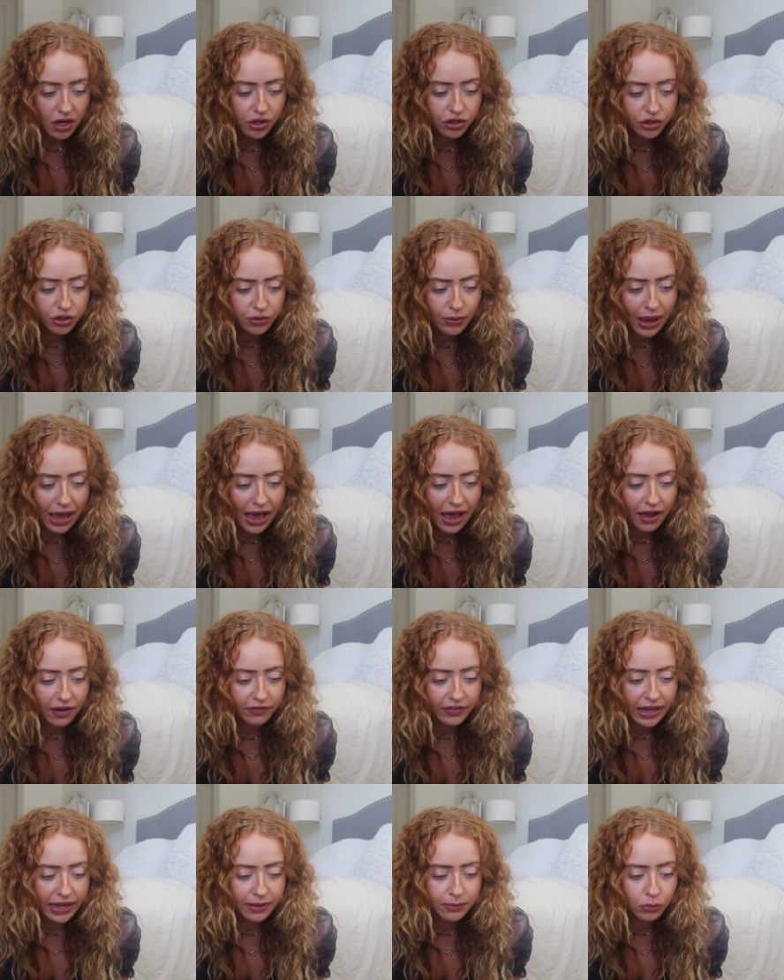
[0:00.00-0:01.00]
you
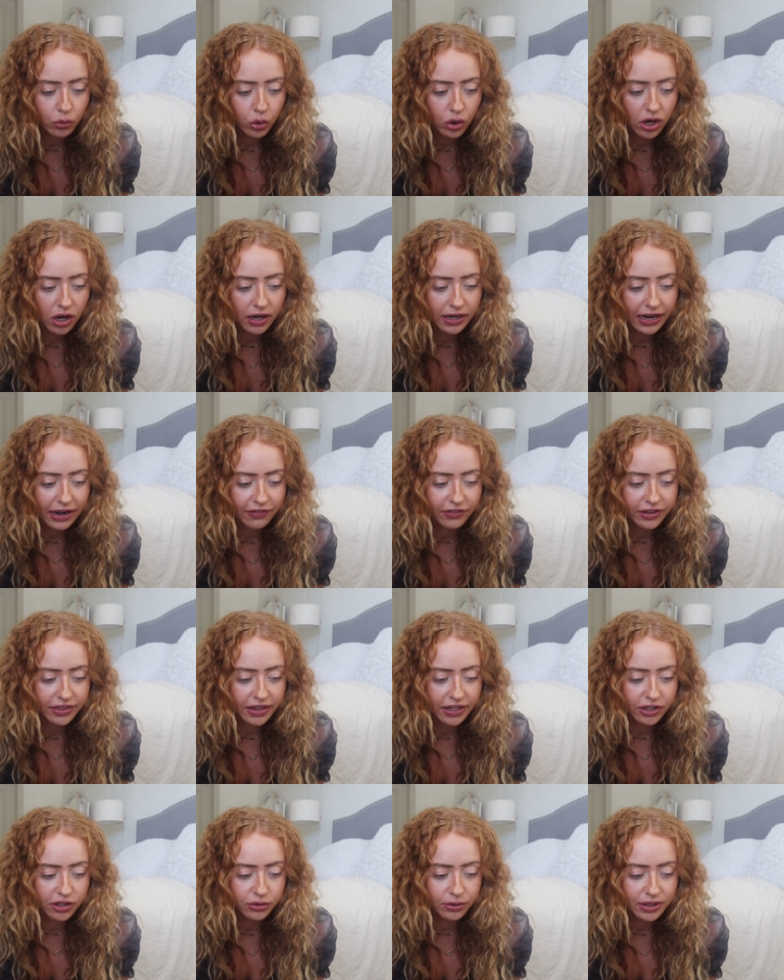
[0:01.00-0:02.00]
have and more on
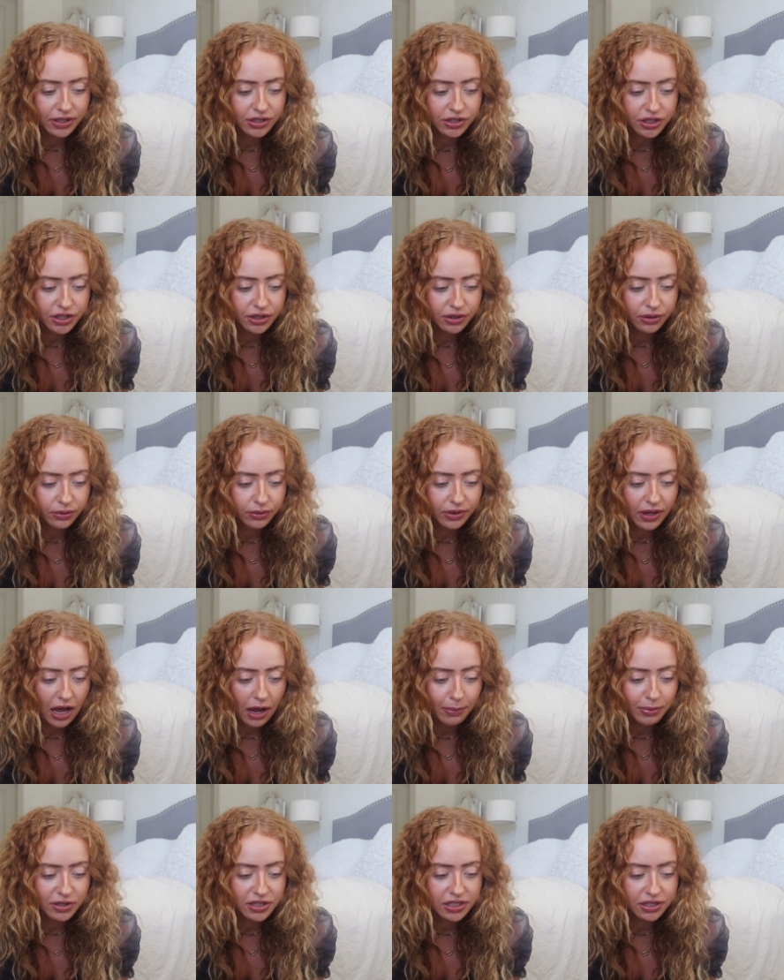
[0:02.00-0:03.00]
everything you can do, the
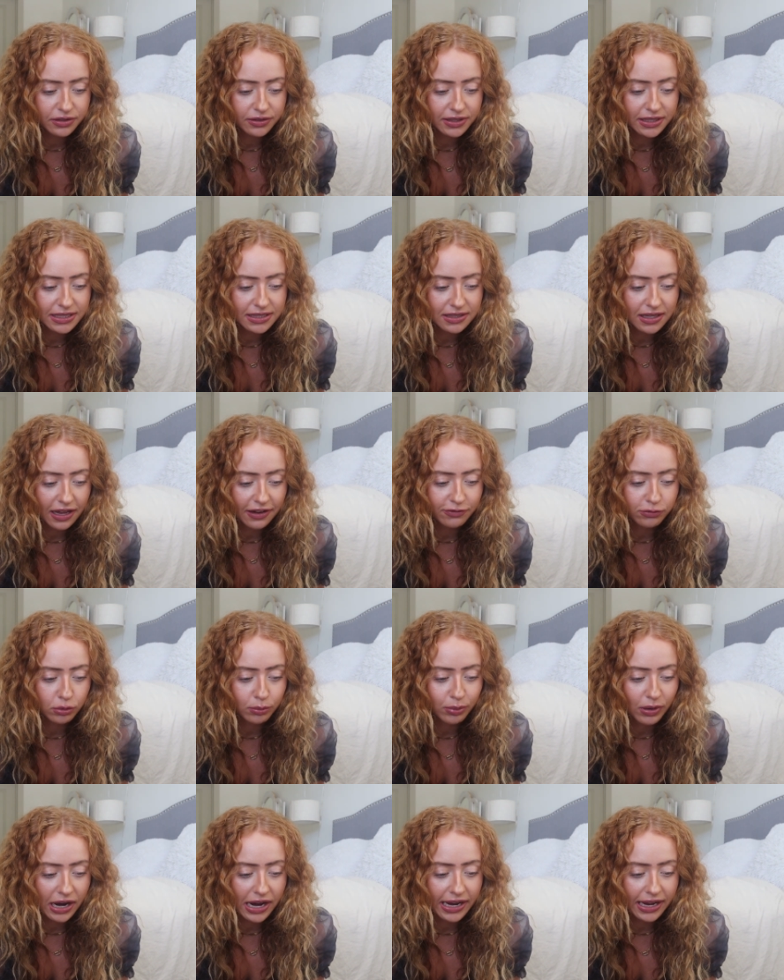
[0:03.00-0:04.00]
opportunities life will
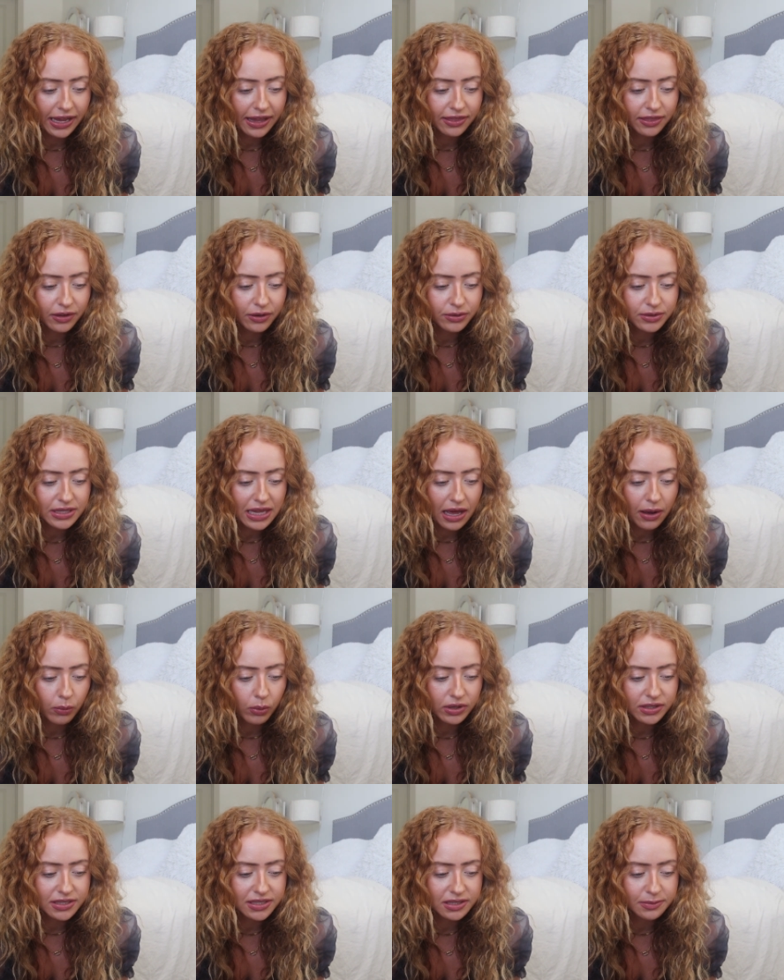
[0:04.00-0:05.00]
bring, and those that
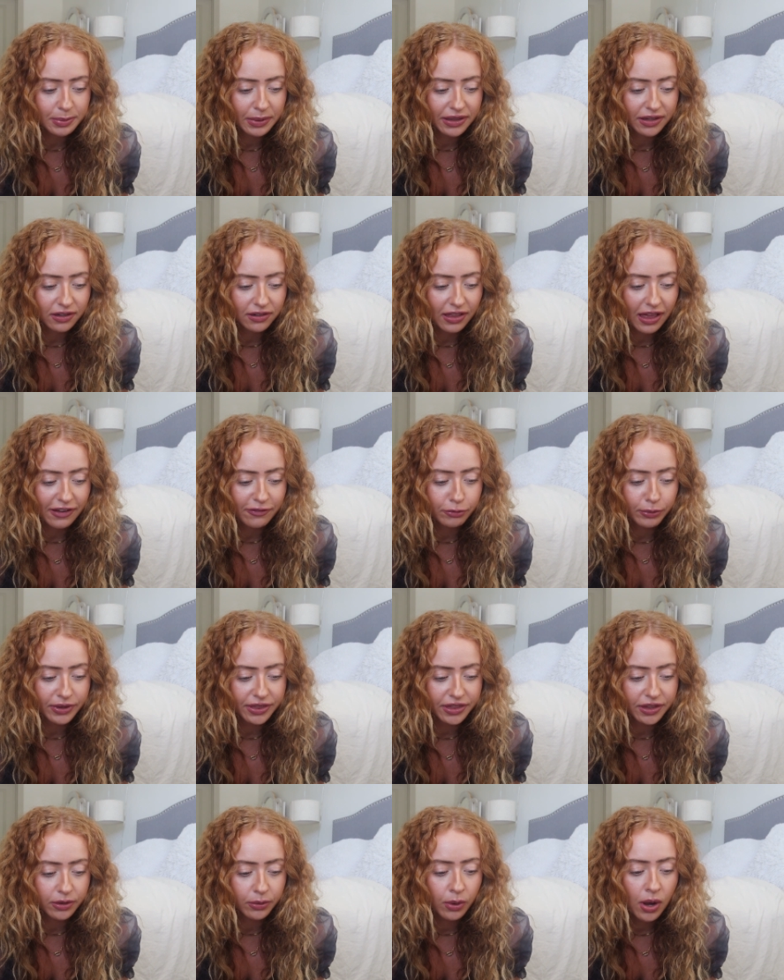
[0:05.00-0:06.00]
want to spend their life
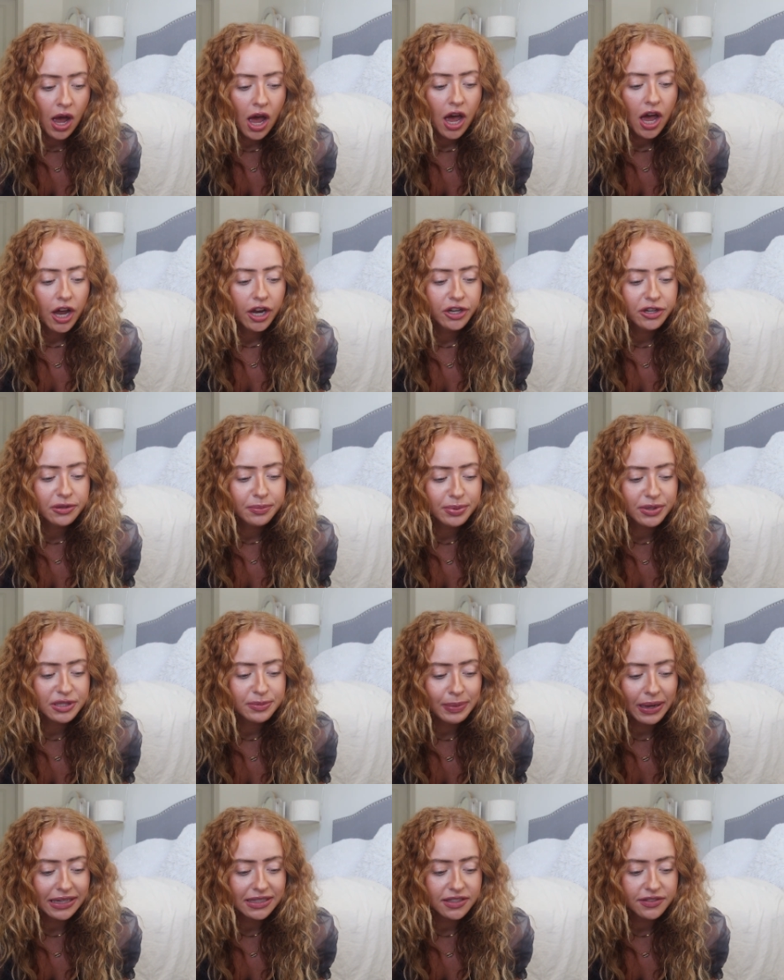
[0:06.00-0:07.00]
with you. Your
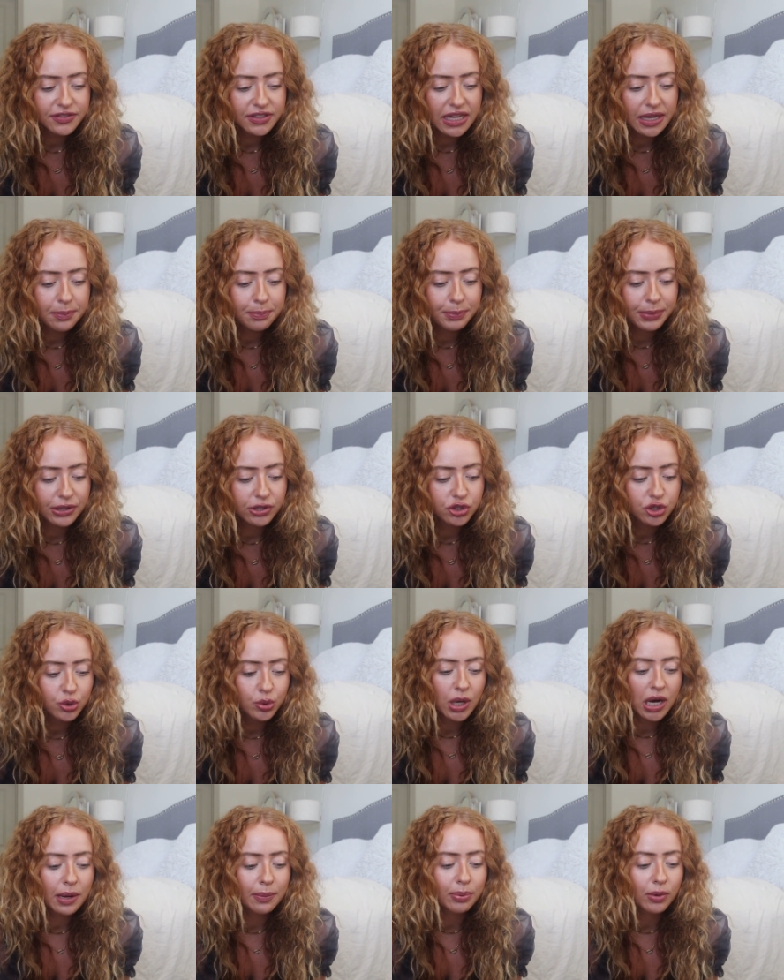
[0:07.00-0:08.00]
perspectives can build
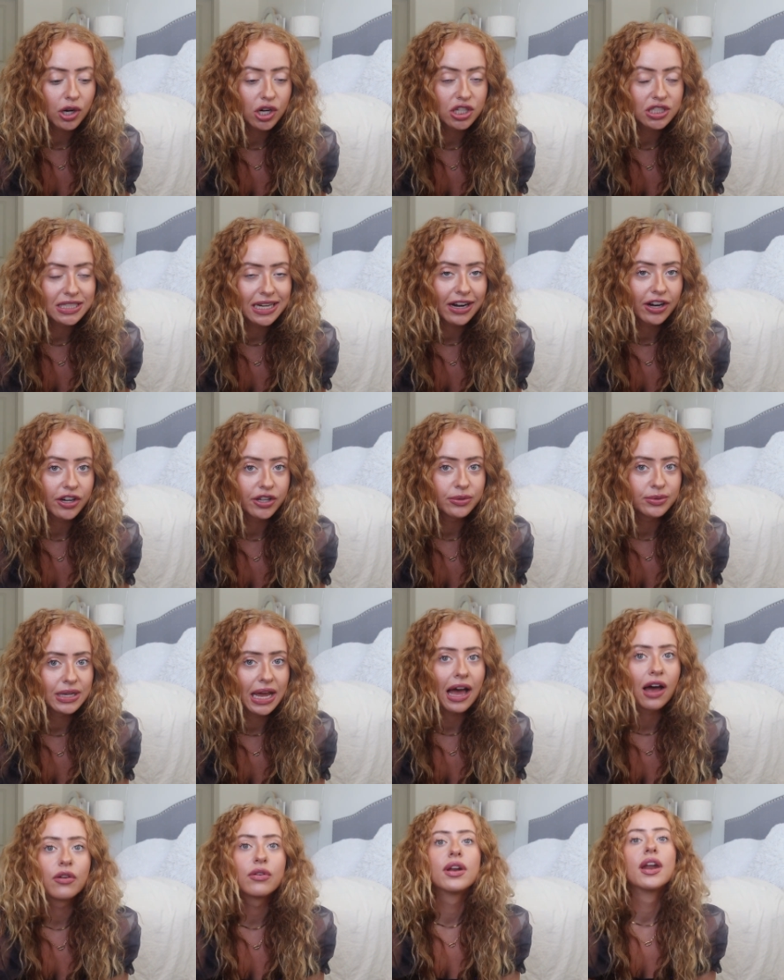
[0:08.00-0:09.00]
you up or tear you
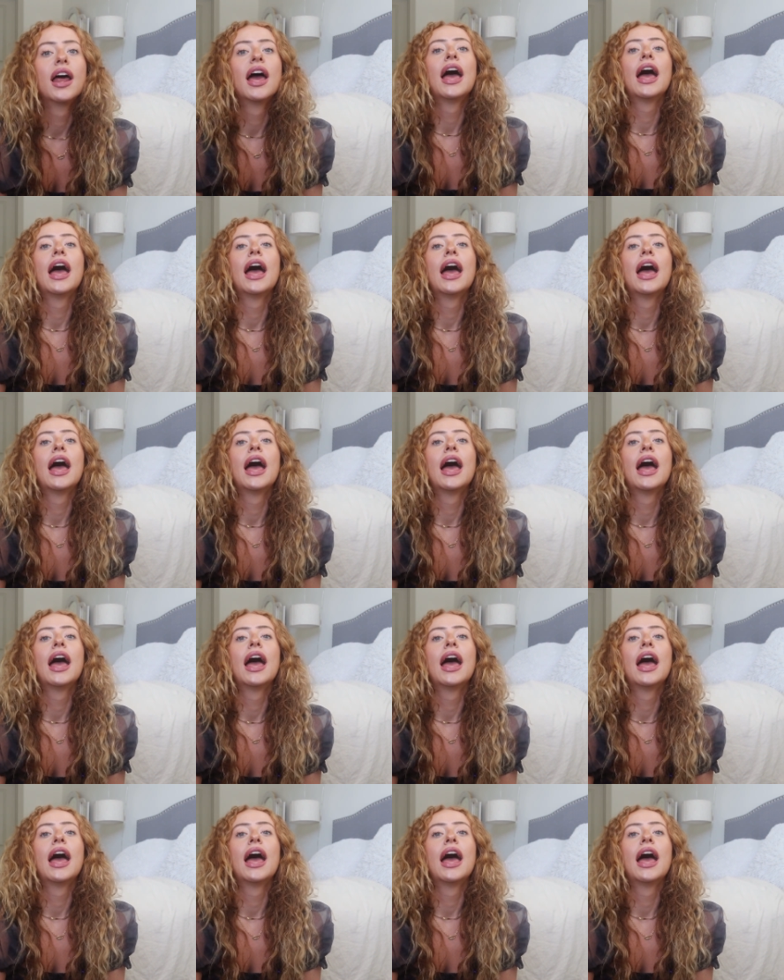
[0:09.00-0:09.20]
down.